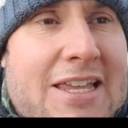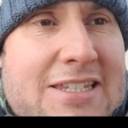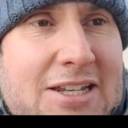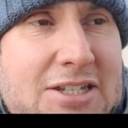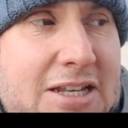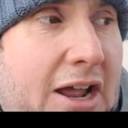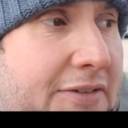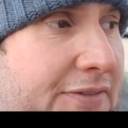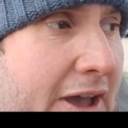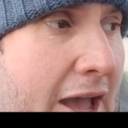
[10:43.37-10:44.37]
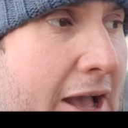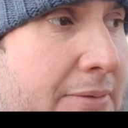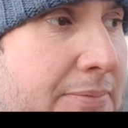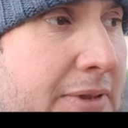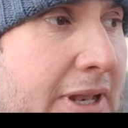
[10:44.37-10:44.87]
Such is life.
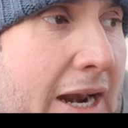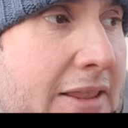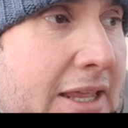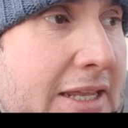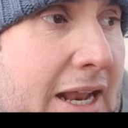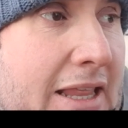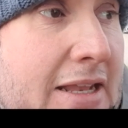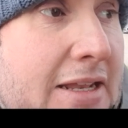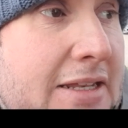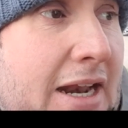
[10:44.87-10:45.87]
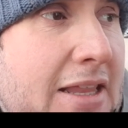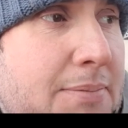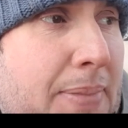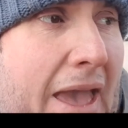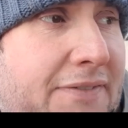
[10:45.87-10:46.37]
None of
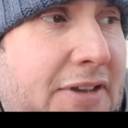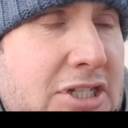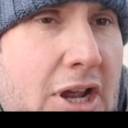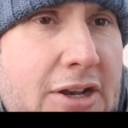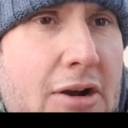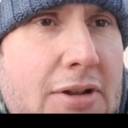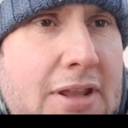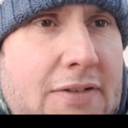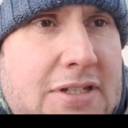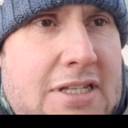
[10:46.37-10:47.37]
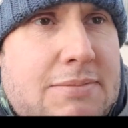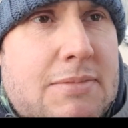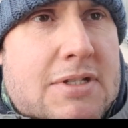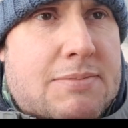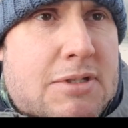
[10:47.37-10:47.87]
the better fish that I know are in there. I've seen
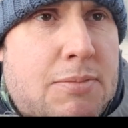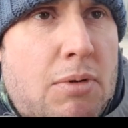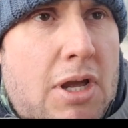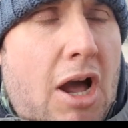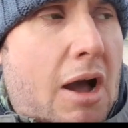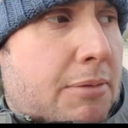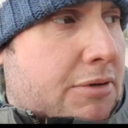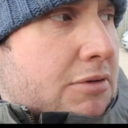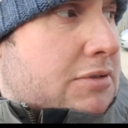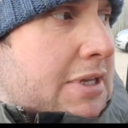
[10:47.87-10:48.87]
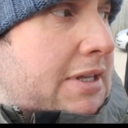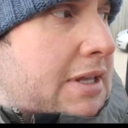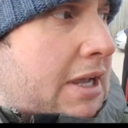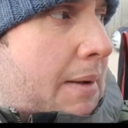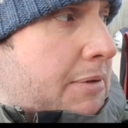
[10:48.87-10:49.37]
some smaller carp
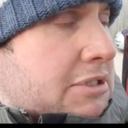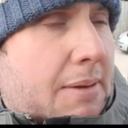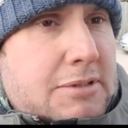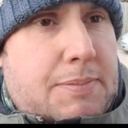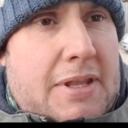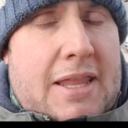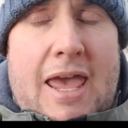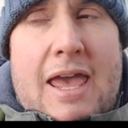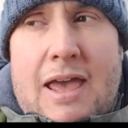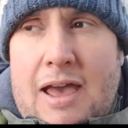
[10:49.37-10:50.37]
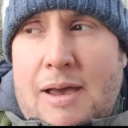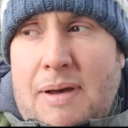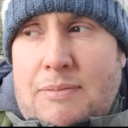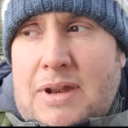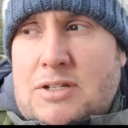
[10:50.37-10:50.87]
cruising a couple of times I've been there. I
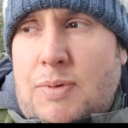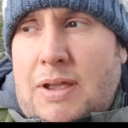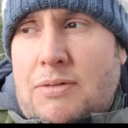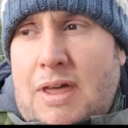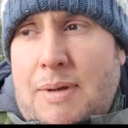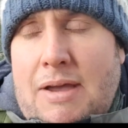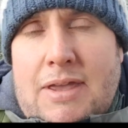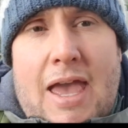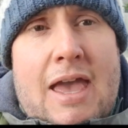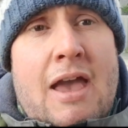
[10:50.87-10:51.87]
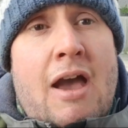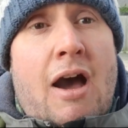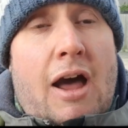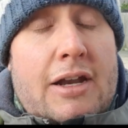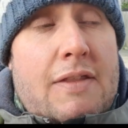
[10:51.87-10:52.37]
haven't managed to winkle them out yet.
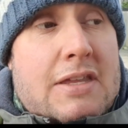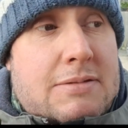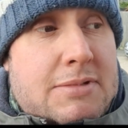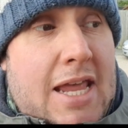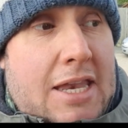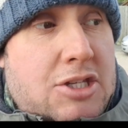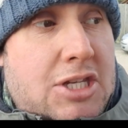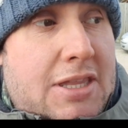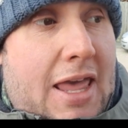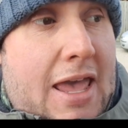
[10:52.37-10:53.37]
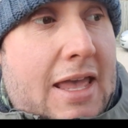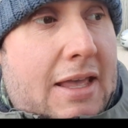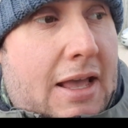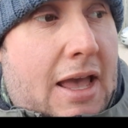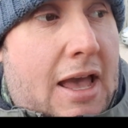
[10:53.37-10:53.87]
I know there's some tench in
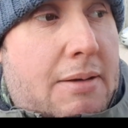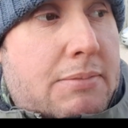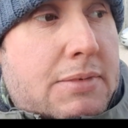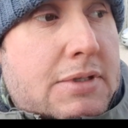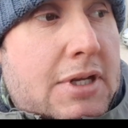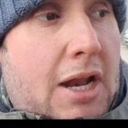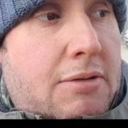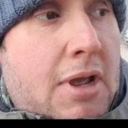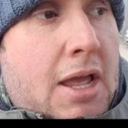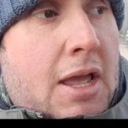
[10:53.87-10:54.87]
there, you know.